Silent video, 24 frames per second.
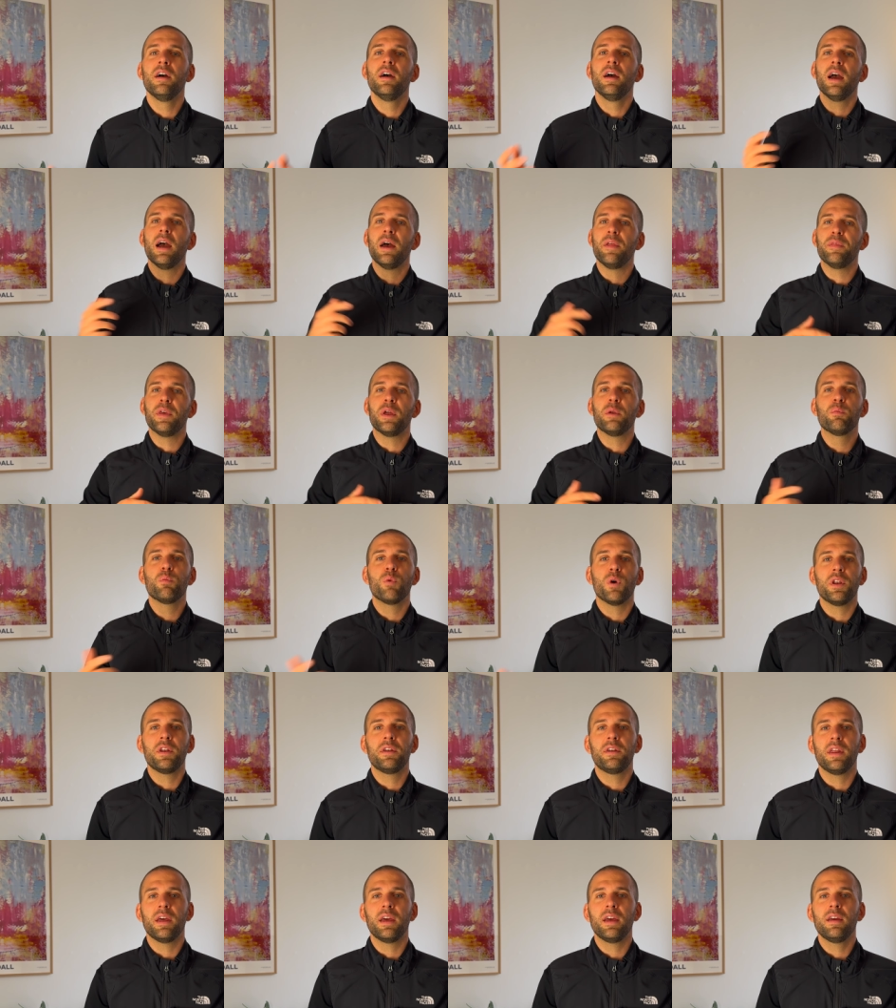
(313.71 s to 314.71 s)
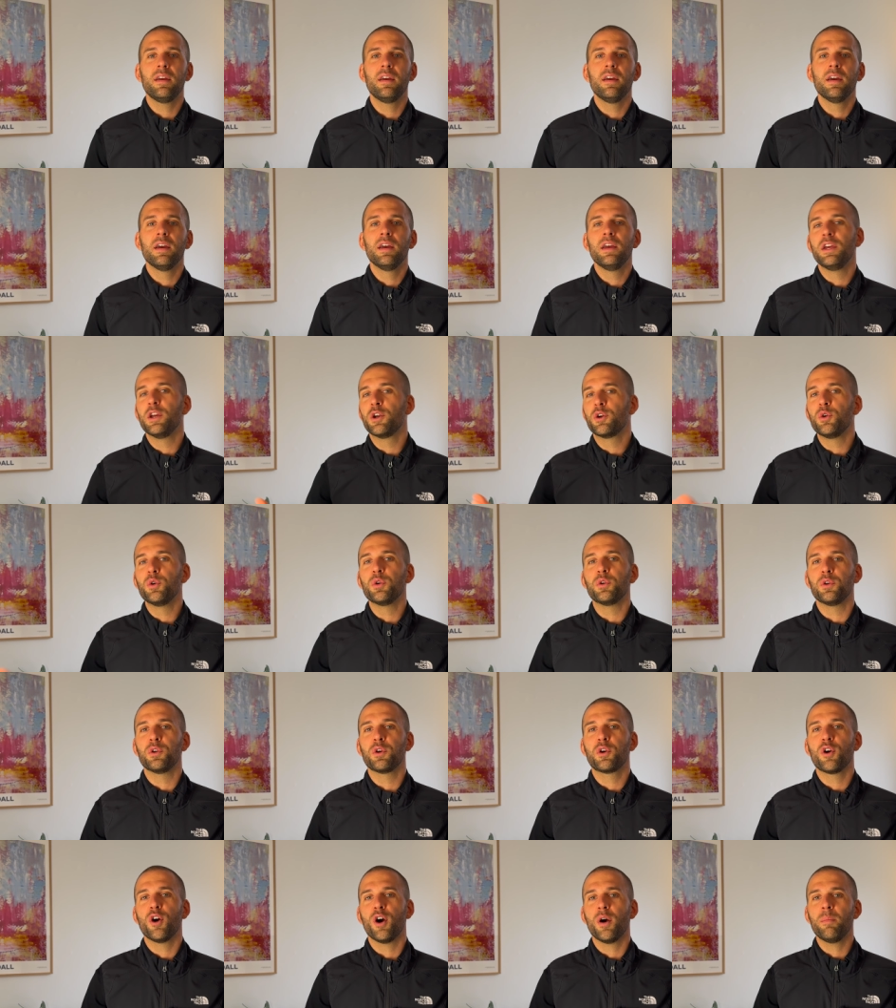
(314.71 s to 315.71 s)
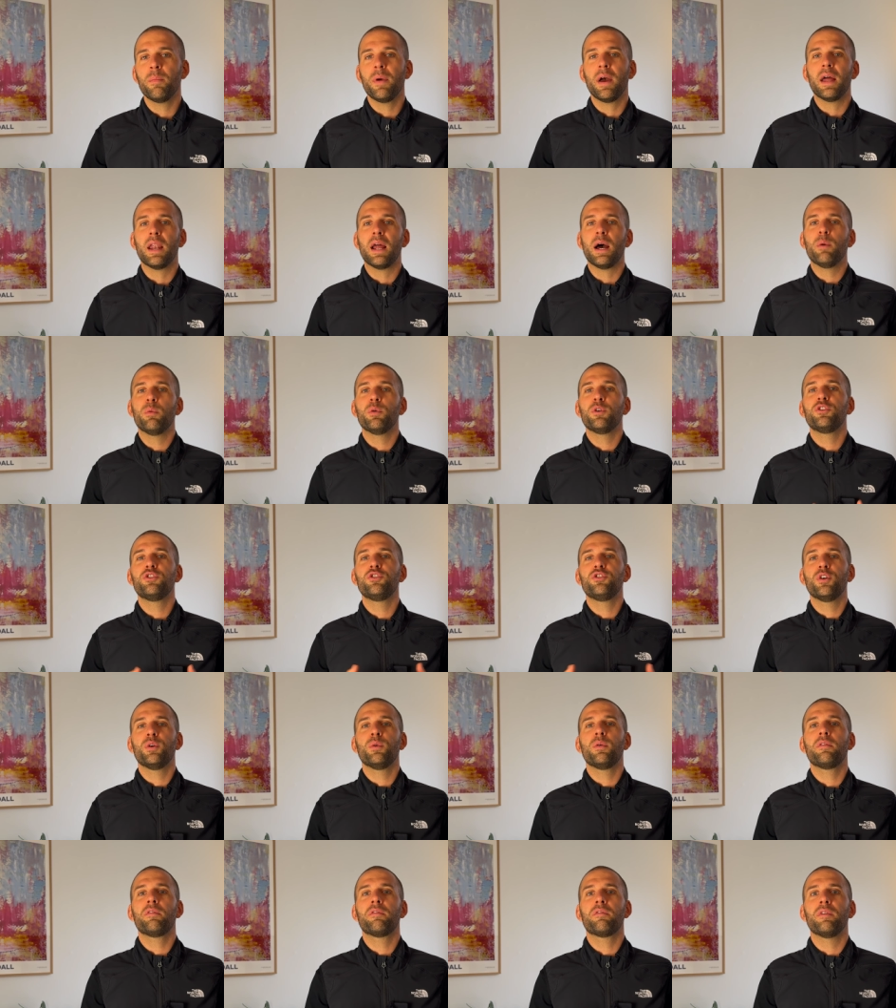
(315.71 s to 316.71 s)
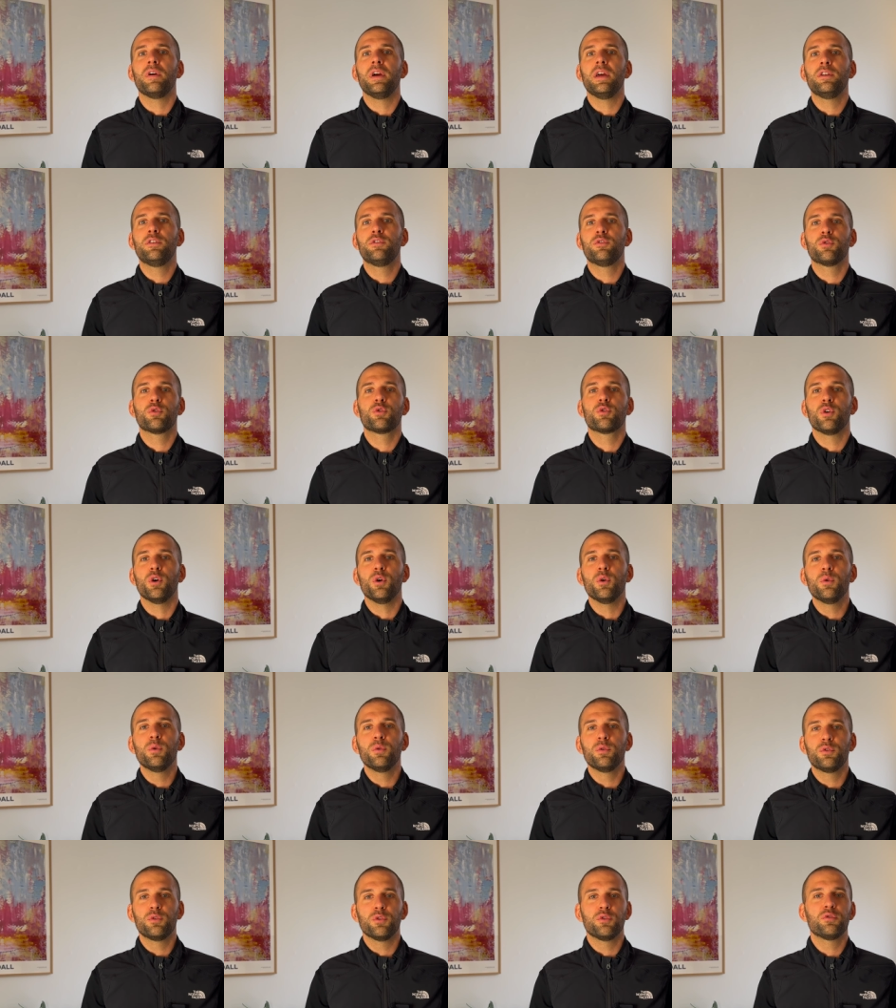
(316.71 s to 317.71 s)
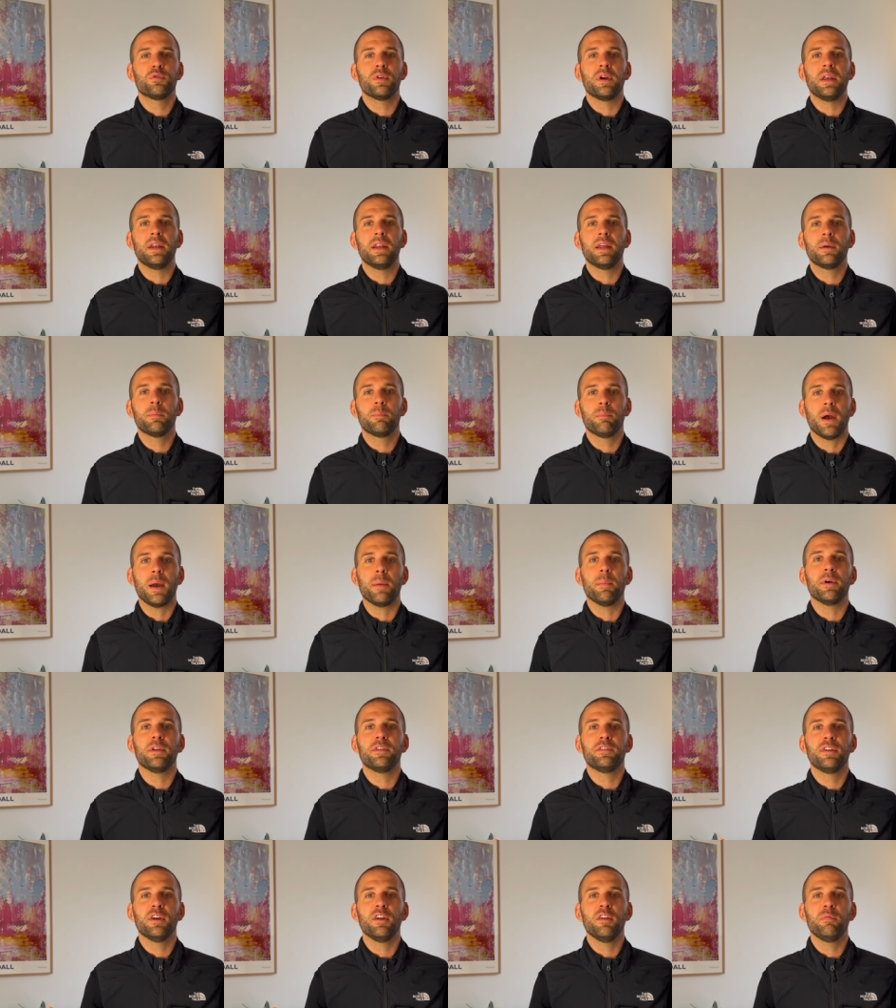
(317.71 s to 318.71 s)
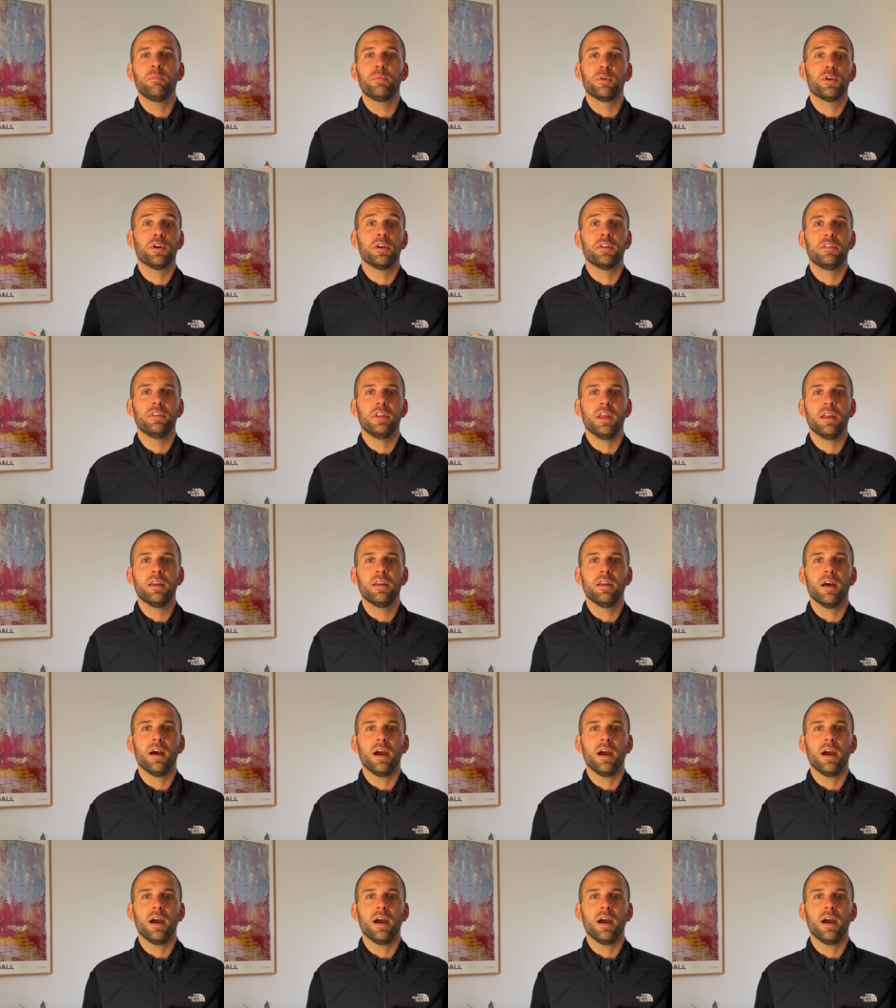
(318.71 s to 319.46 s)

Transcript: And then one day he couldn't come and I was so afraid to go to training by myself because then